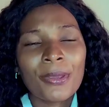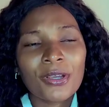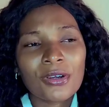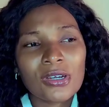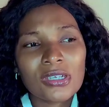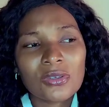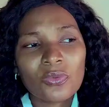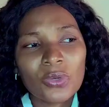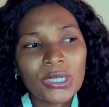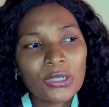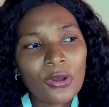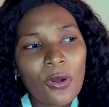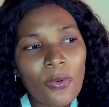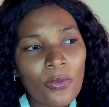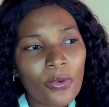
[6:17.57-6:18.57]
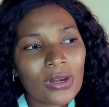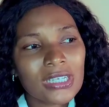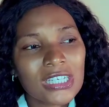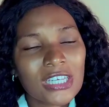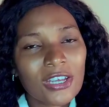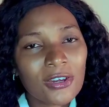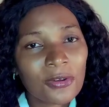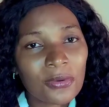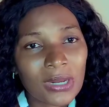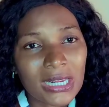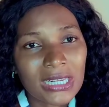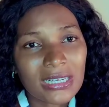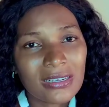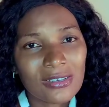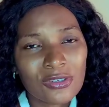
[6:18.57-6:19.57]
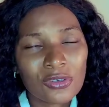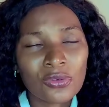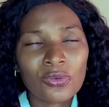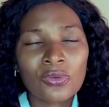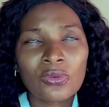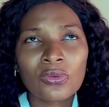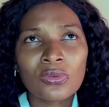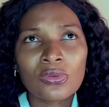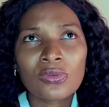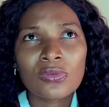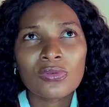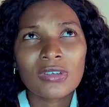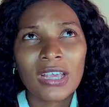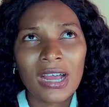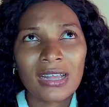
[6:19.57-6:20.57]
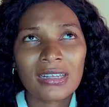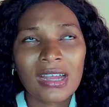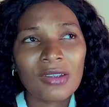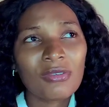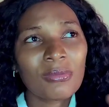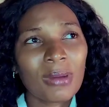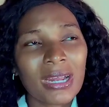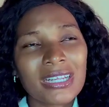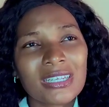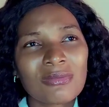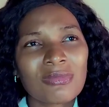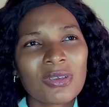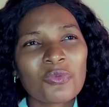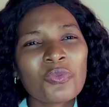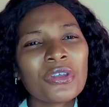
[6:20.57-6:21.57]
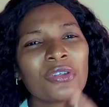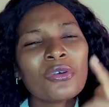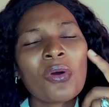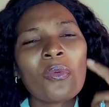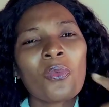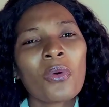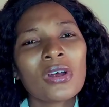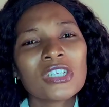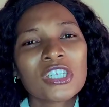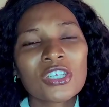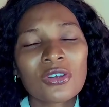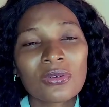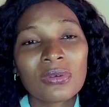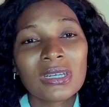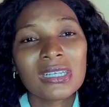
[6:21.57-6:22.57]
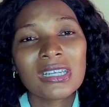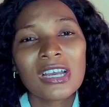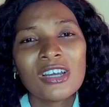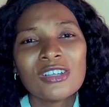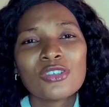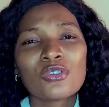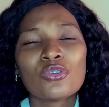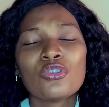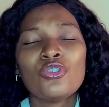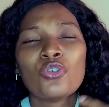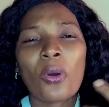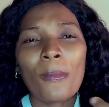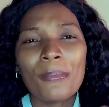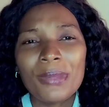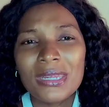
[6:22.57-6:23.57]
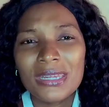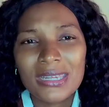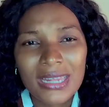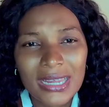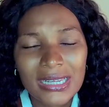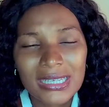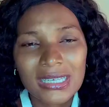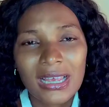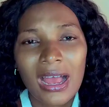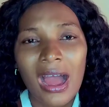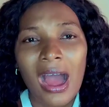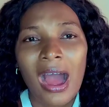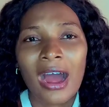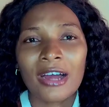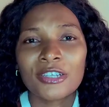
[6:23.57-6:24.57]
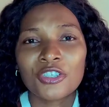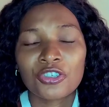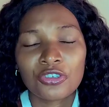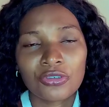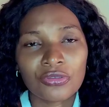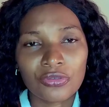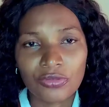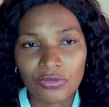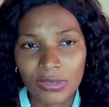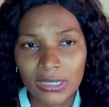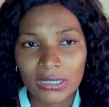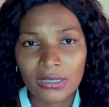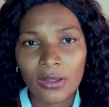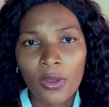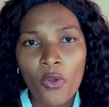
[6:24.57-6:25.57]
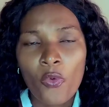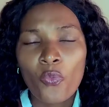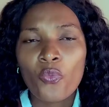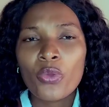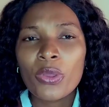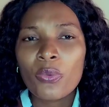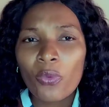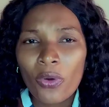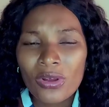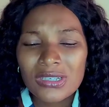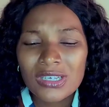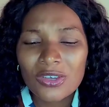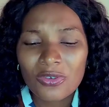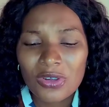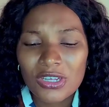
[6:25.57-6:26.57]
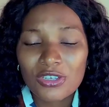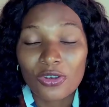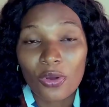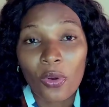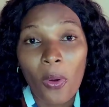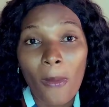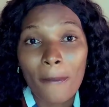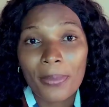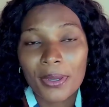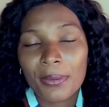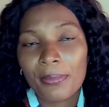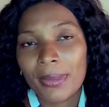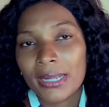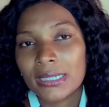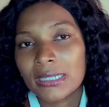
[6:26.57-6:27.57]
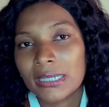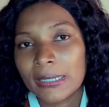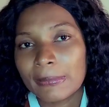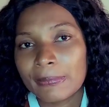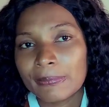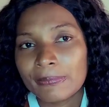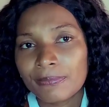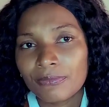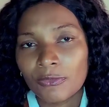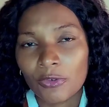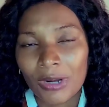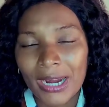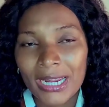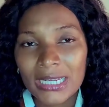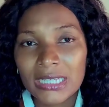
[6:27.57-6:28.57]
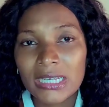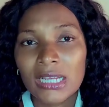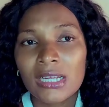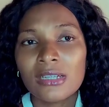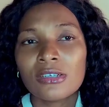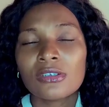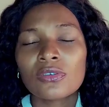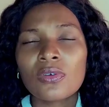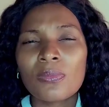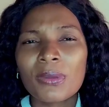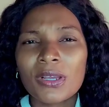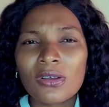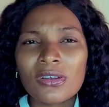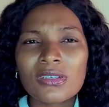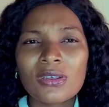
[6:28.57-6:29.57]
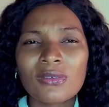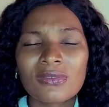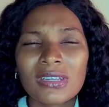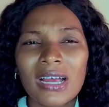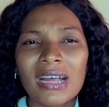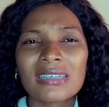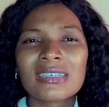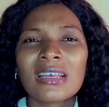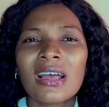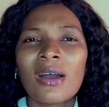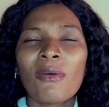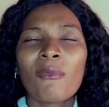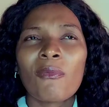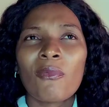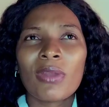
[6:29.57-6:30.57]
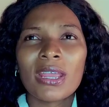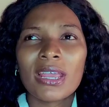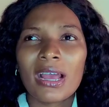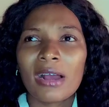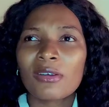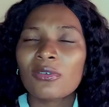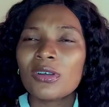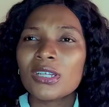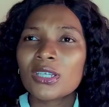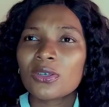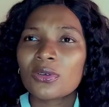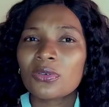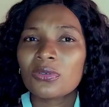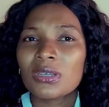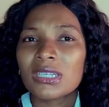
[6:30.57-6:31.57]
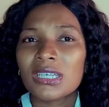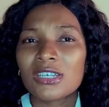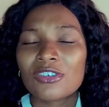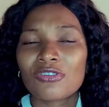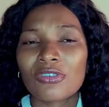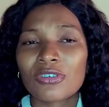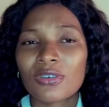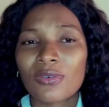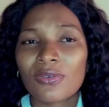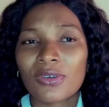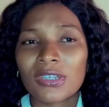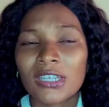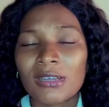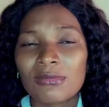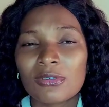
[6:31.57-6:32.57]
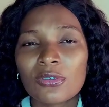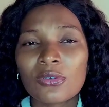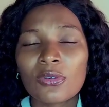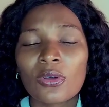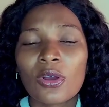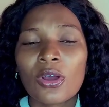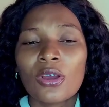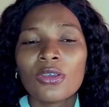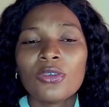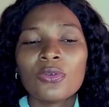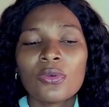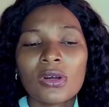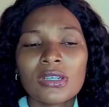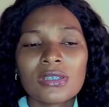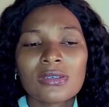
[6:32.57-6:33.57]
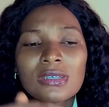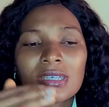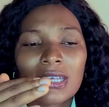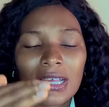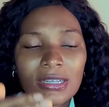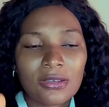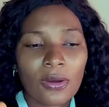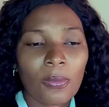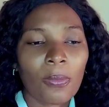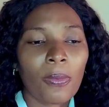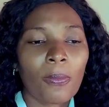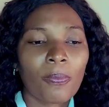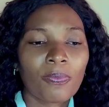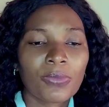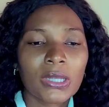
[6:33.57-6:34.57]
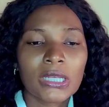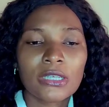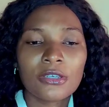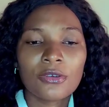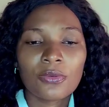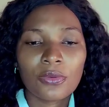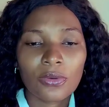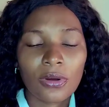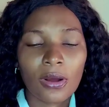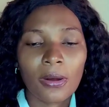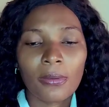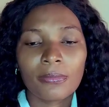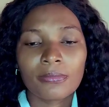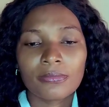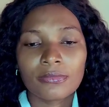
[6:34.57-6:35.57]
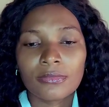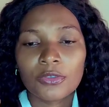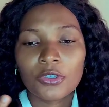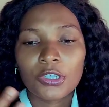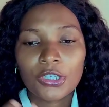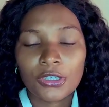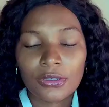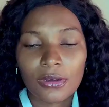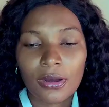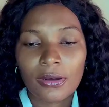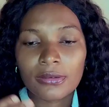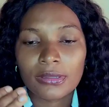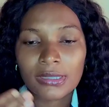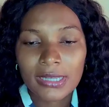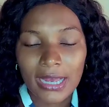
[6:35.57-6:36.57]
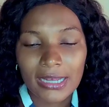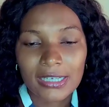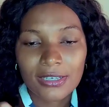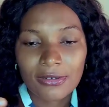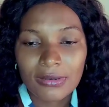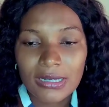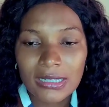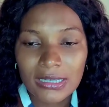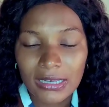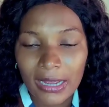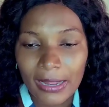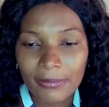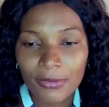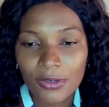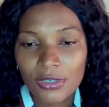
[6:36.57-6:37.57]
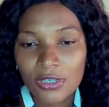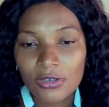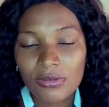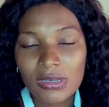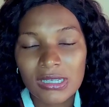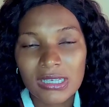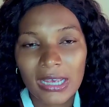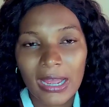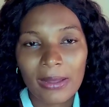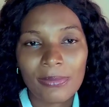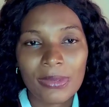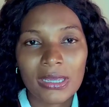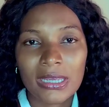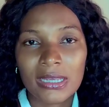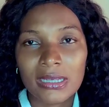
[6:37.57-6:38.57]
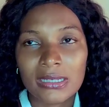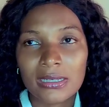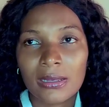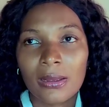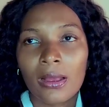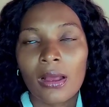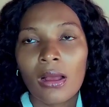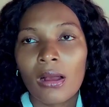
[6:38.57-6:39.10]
because we don't want screen to, yeah, that reminds me, we don't want screen to dominate our children. We want screen to complement them, right? So because of that, we are going to create a structure for them. So you want to set up you their screen time. Your screen time is